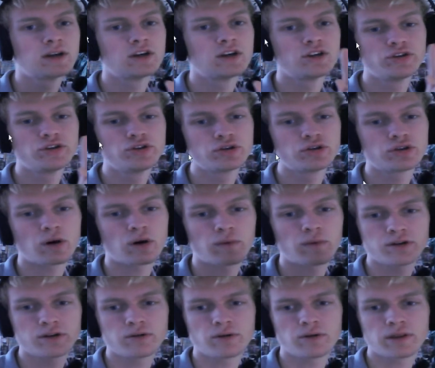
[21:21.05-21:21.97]
You do not
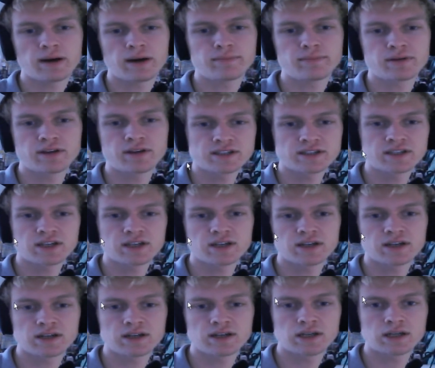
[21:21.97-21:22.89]
want to do that because
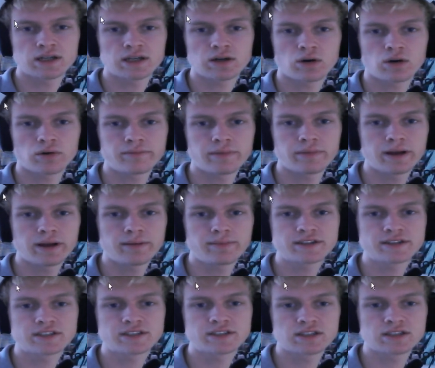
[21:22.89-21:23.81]
or maybe
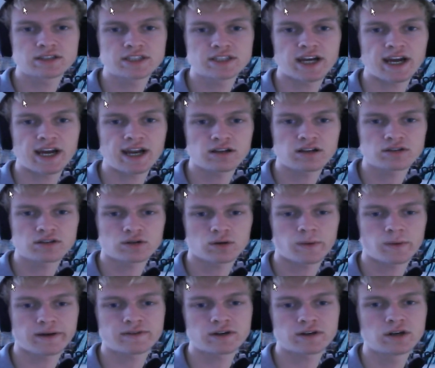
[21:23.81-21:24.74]
it's in channels or
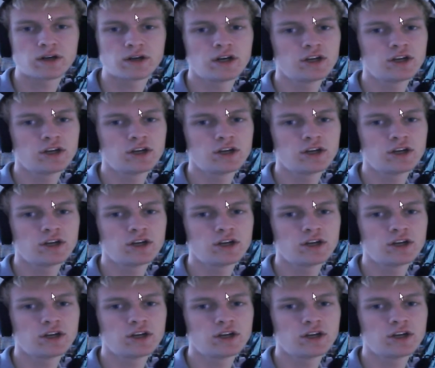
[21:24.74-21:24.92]
whatever.